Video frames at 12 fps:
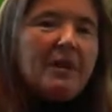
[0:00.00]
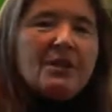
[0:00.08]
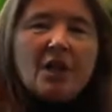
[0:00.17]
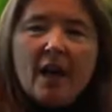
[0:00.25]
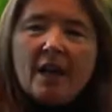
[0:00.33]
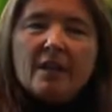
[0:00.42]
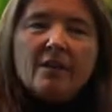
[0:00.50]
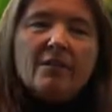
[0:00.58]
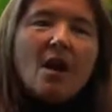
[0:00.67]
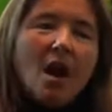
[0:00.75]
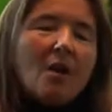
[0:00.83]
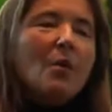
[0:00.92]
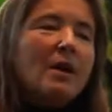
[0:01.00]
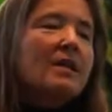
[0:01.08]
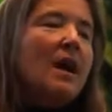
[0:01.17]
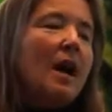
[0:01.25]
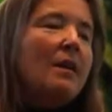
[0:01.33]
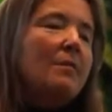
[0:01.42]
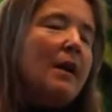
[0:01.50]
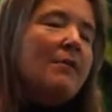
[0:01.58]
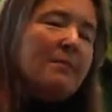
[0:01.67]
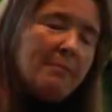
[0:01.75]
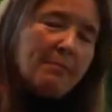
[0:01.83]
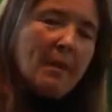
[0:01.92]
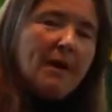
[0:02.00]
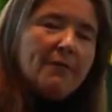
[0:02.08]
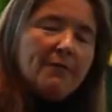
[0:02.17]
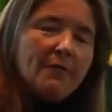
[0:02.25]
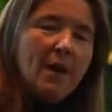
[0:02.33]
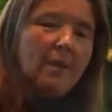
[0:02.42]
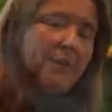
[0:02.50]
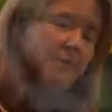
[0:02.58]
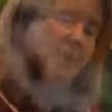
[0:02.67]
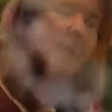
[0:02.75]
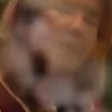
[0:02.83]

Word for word: well, you're really not going to remember it. Uh, so